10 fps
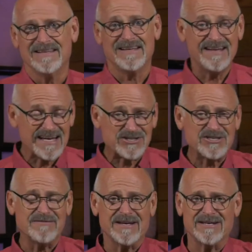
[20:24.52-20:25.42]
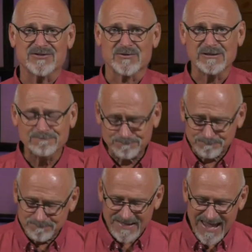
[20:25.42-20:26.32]
The nation of Israel
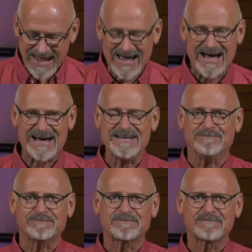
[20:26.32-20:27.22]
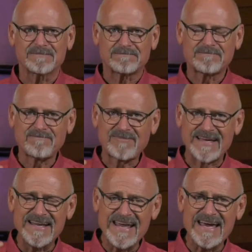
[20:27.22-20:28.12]
had
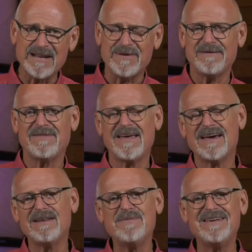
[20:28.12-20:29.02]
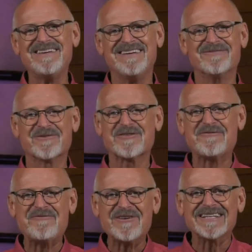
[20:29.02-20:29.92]
an enemy. The enemy were the
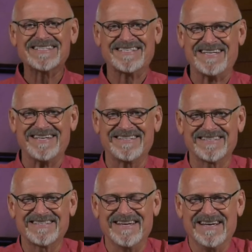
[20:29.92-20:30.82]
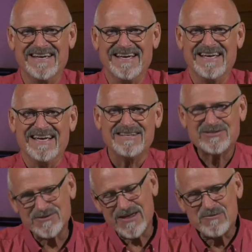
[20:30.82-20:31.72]
Philistines. And
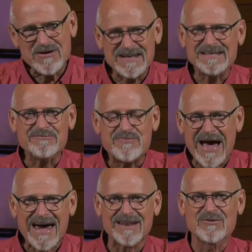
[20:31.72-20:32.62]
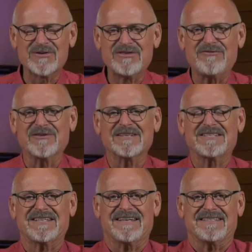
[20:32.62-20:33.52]
so they went into battle with the
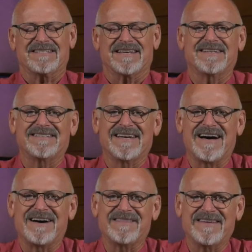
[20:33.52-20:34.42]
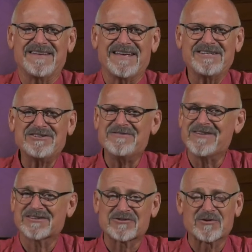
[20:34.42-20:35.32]
Philistines, and the nation of
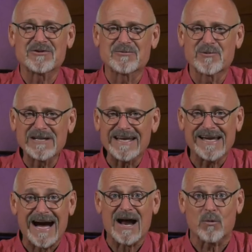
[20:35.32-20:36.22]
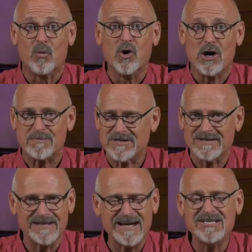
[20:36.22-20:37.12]
Israel really got whooped.
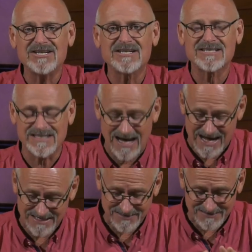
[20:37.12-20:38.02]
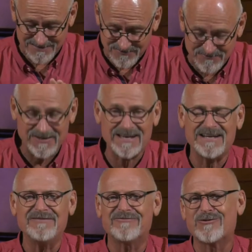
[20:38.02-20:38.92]
They just got
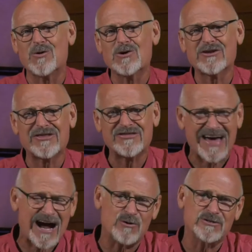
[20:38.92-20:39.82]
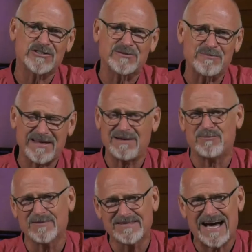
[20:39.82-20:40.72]
defeated. 4,000
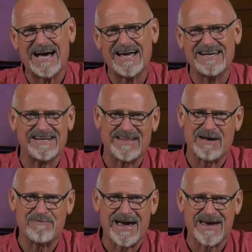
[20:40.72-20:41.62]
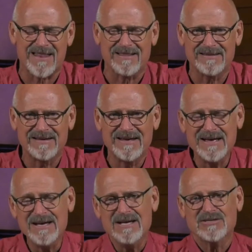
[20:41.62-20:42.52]
people died in that battle.
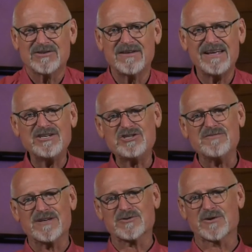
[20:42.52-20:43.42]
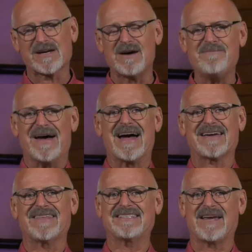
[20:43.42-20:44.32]
So the nation of Israel come
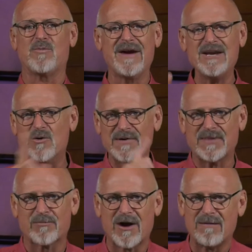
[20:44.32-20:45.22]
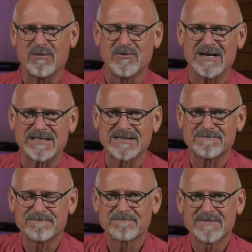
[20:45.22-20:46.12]
back and they say, we know what the problem was.
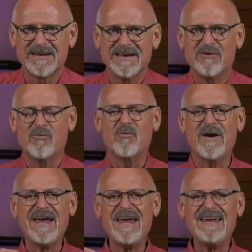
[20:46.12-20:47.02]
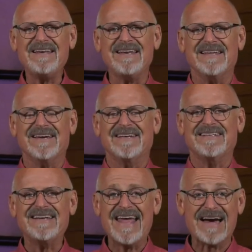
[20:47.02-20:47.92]
We
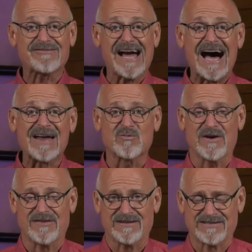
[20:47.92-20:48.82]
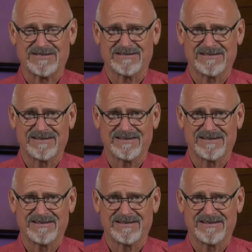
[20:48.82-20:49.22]
didn't have God with us.